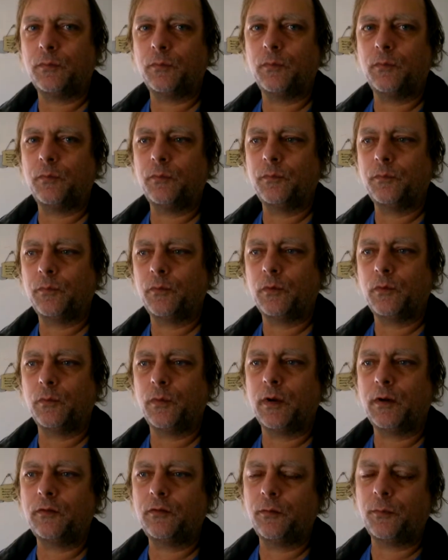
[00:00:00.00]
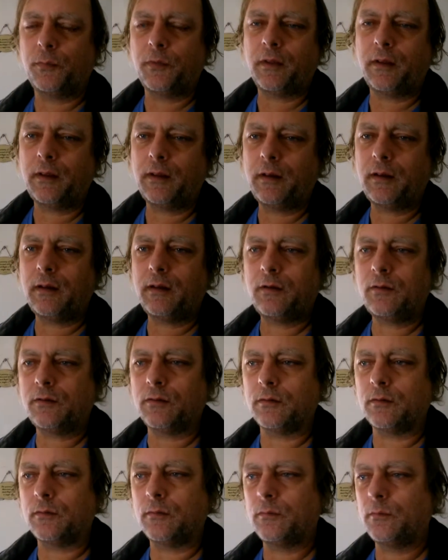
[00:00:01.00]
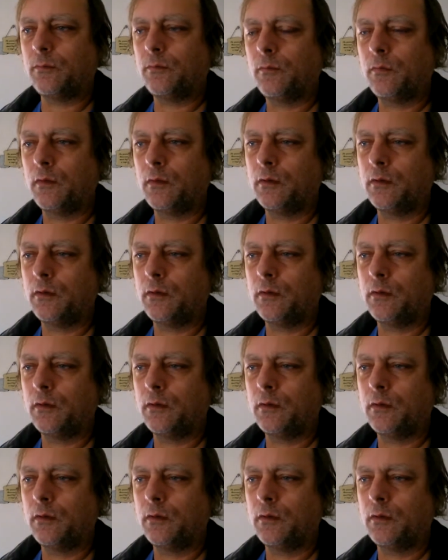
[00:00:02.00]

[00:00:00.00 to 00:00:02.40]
some razor blades and